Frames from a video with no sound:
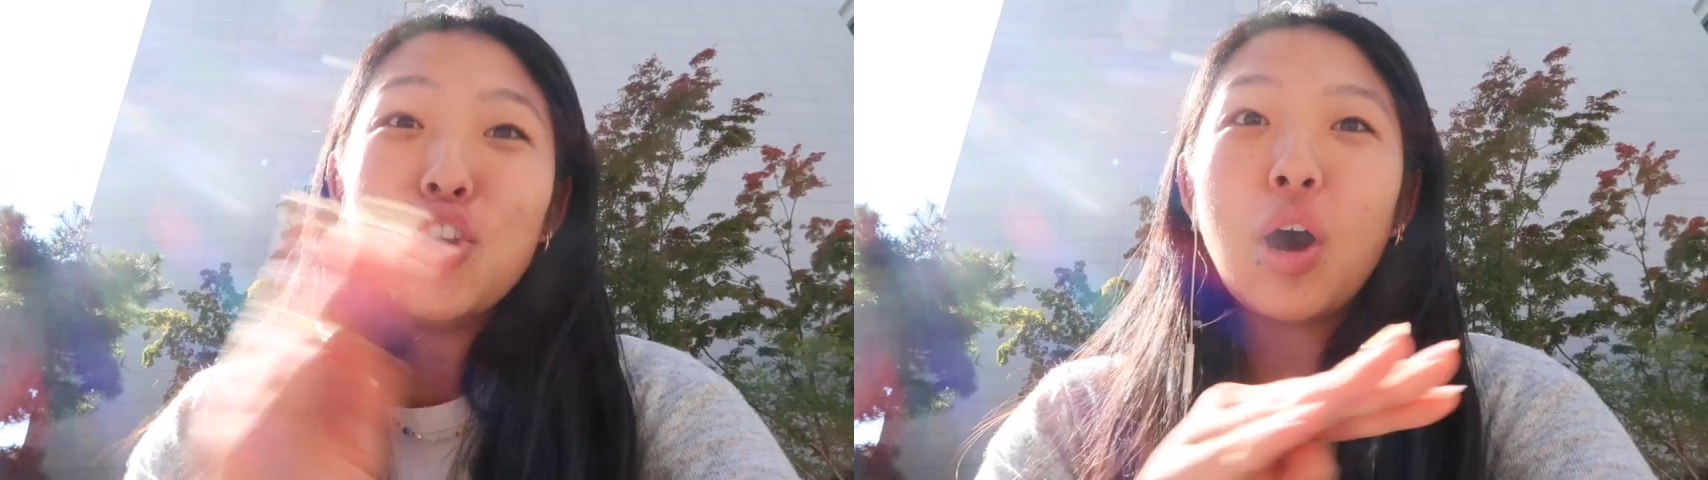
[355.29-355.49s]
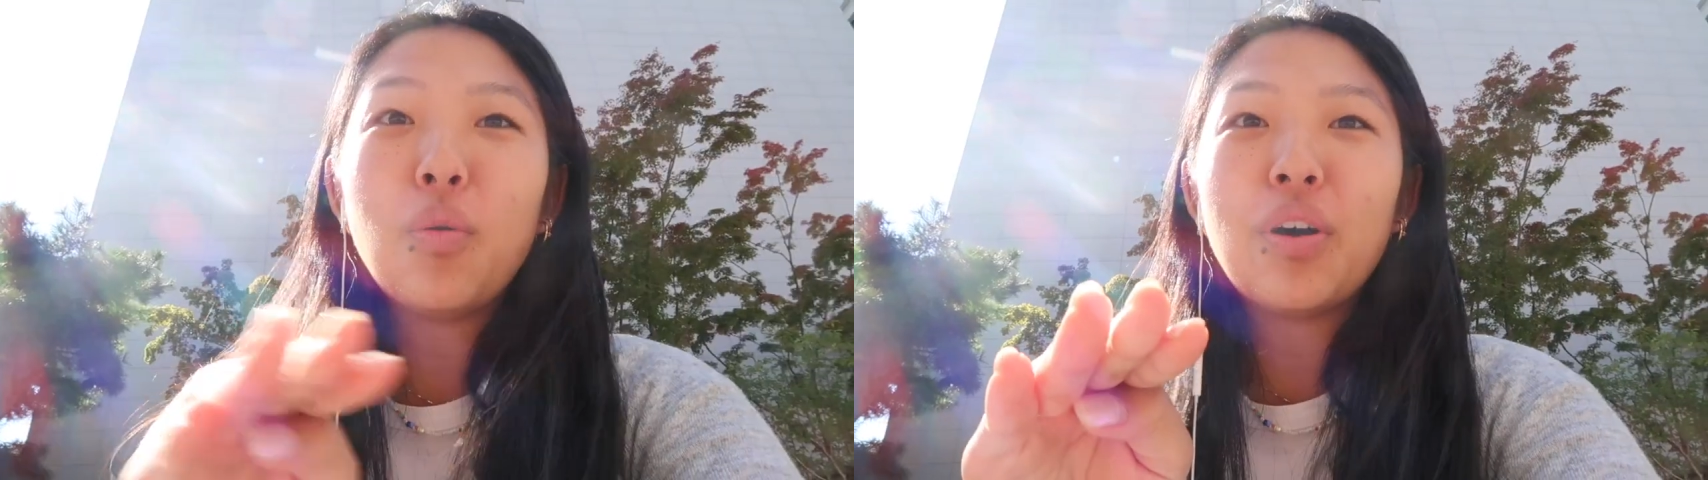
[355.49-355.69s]

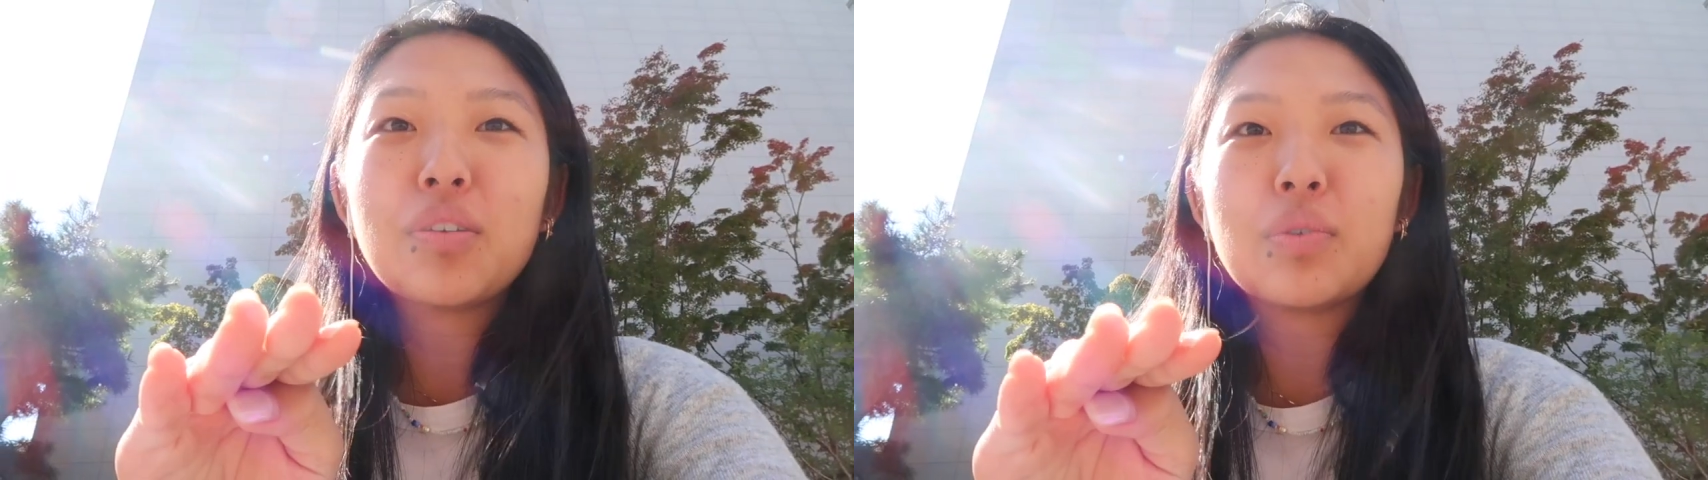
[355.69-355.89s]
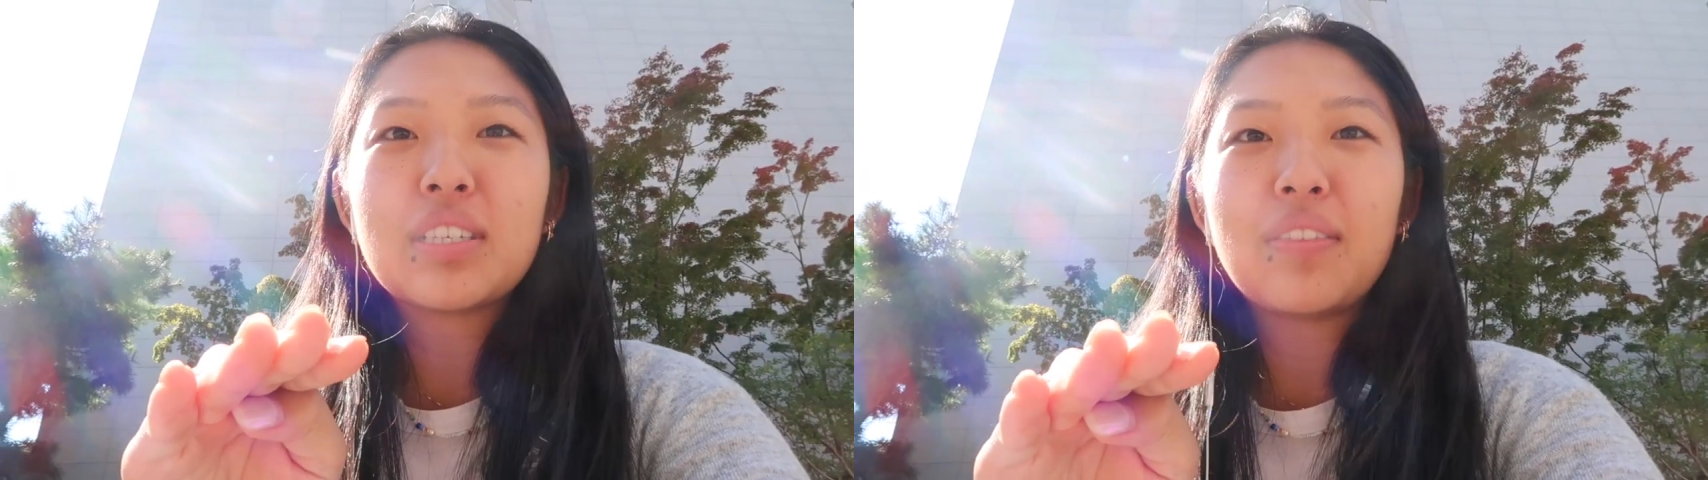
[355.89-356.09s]
No
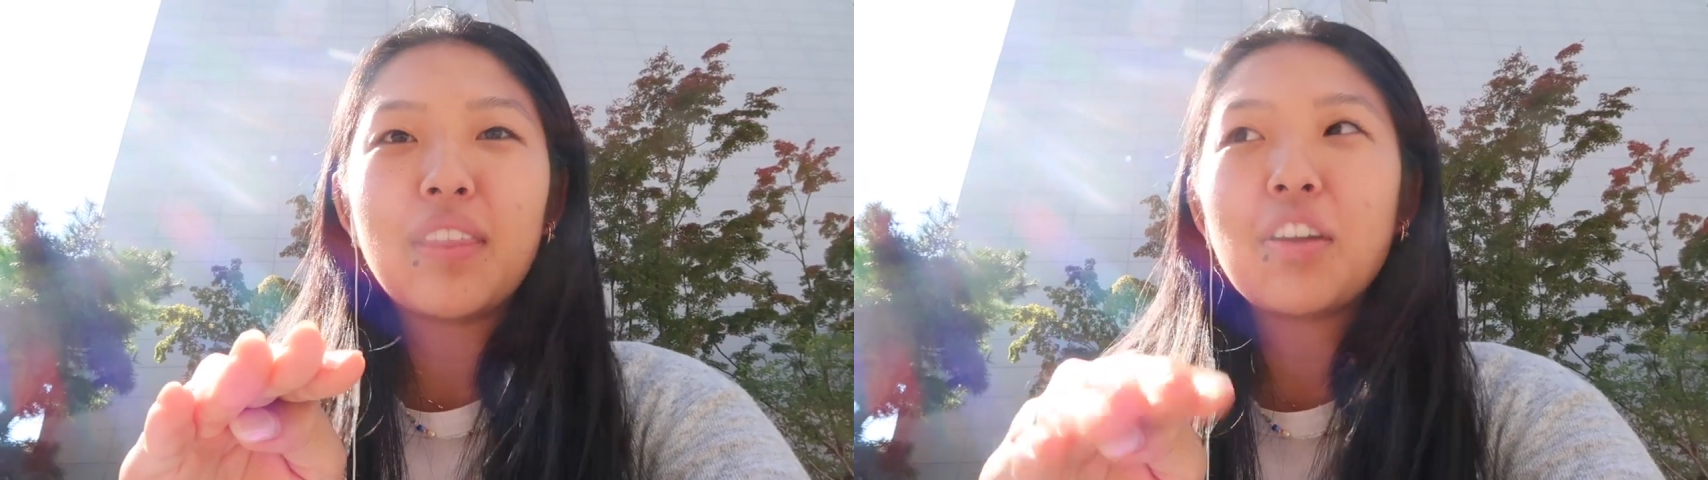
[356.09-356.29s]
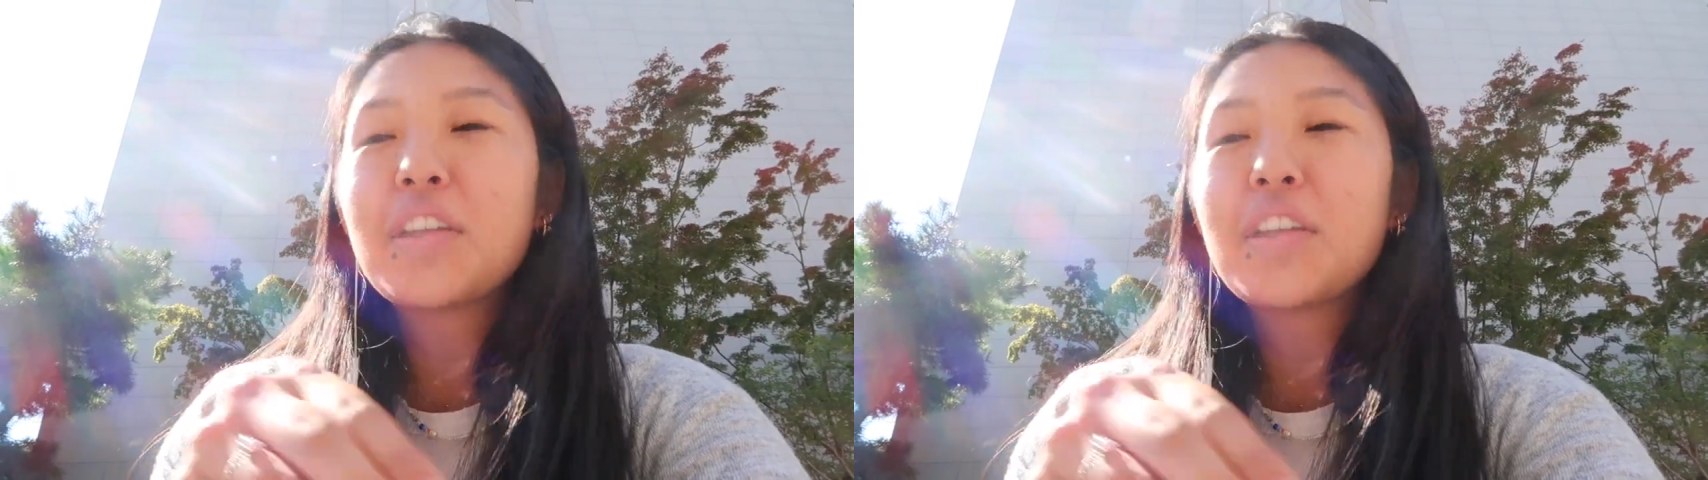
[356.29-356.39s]
one was in there.